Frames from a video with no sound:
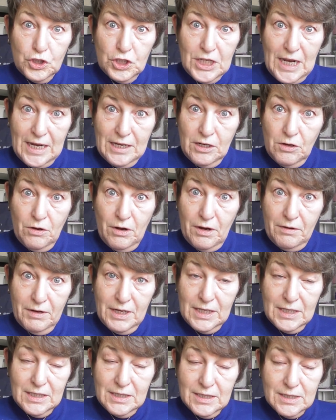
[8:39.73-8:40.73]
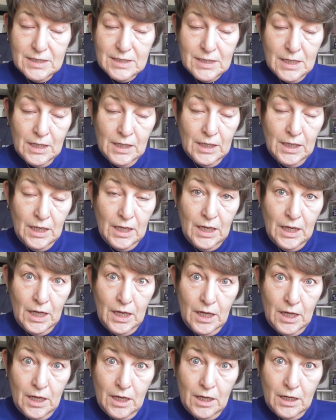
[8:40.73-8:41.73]
January's
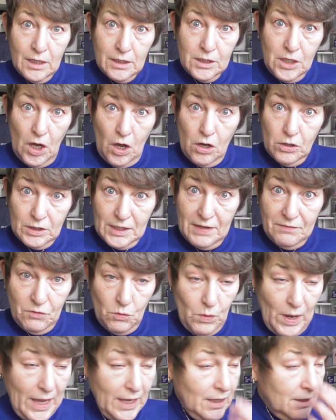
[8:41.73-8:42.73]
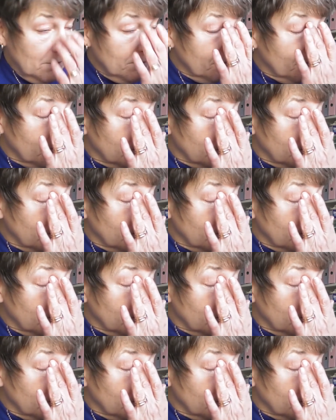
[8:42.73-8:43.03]
yarn giveaway.